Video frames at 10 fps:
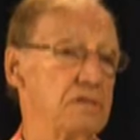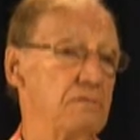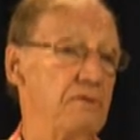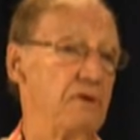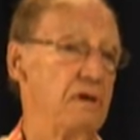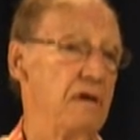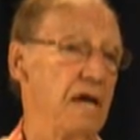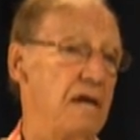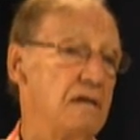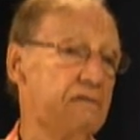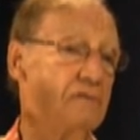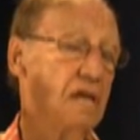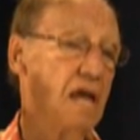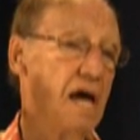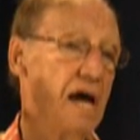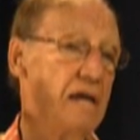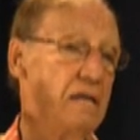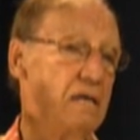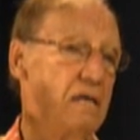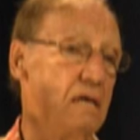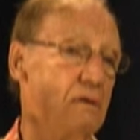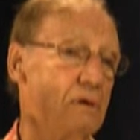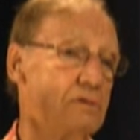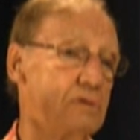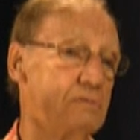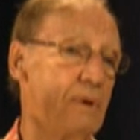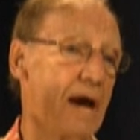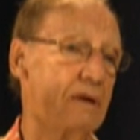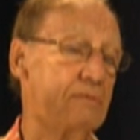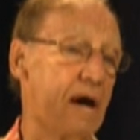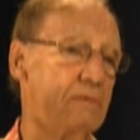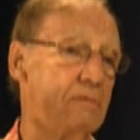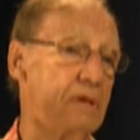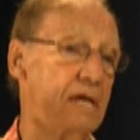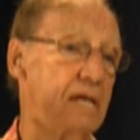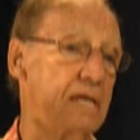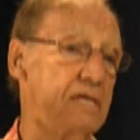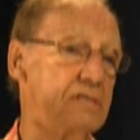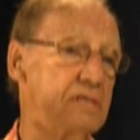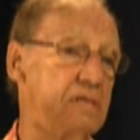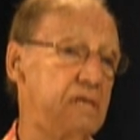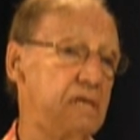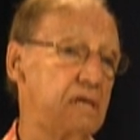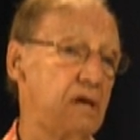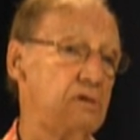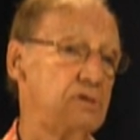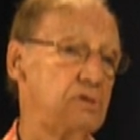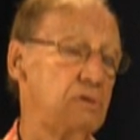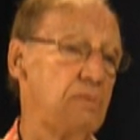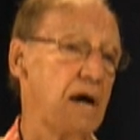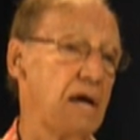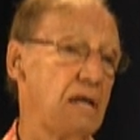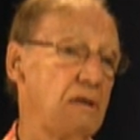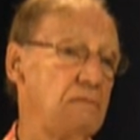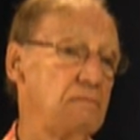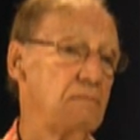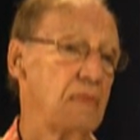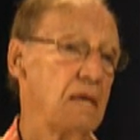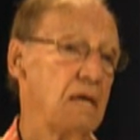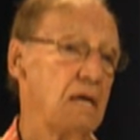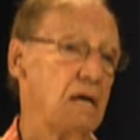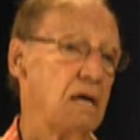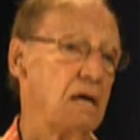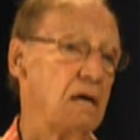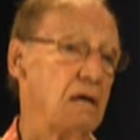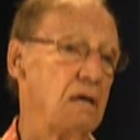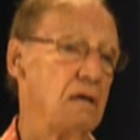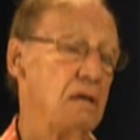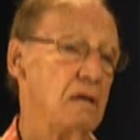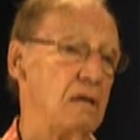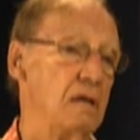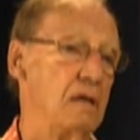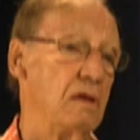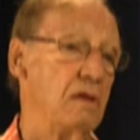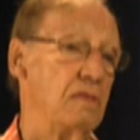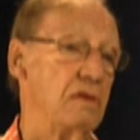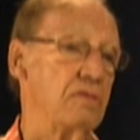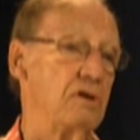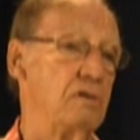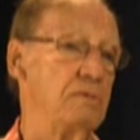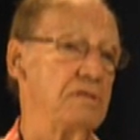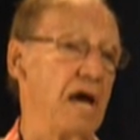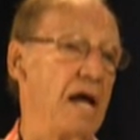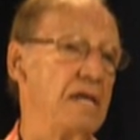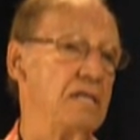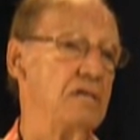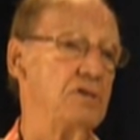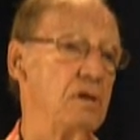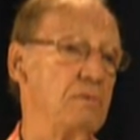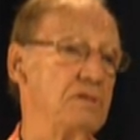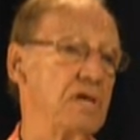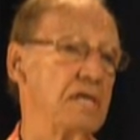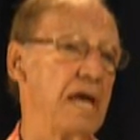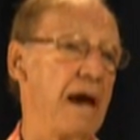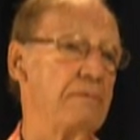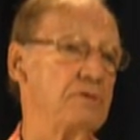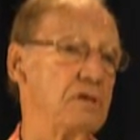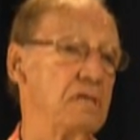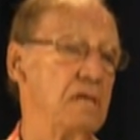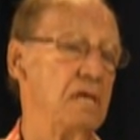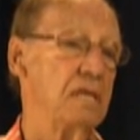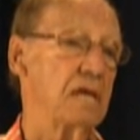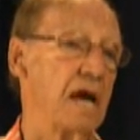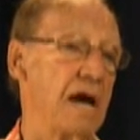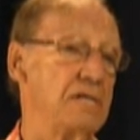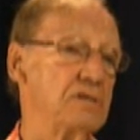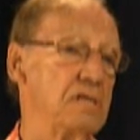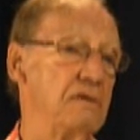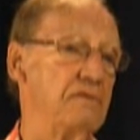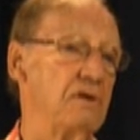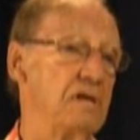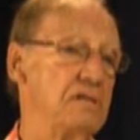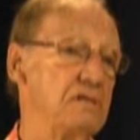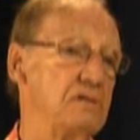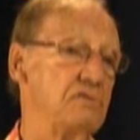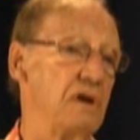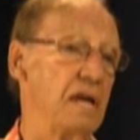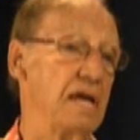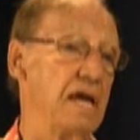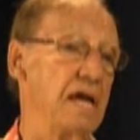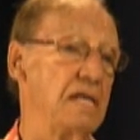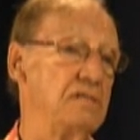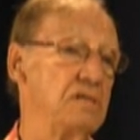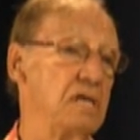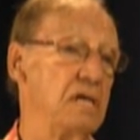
the very end of the line, which was back probably at least close to a mile. Uh, the 3rd Battalion, the Germans had captured the guys on the very trailing edge,